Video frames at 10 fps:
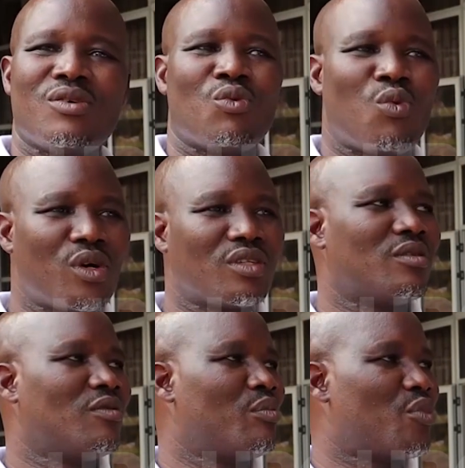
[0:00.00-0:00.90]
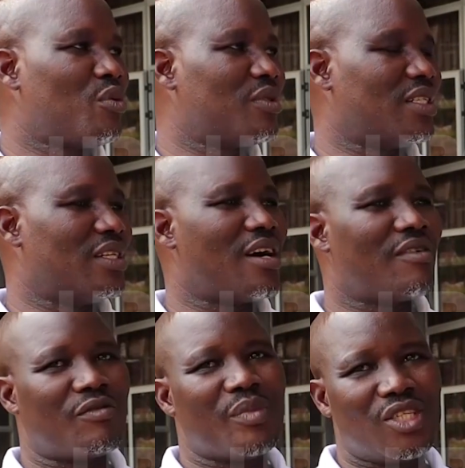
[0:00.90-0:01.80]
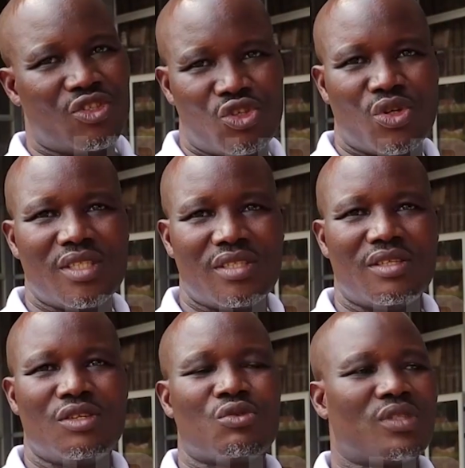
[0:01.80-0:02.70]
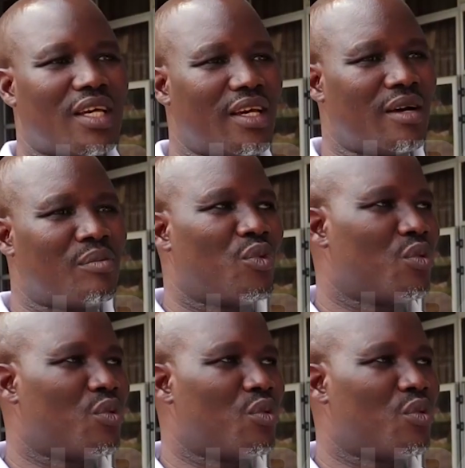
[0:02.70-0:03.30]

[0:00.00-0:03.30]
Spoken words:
what prompted government's choice to scale up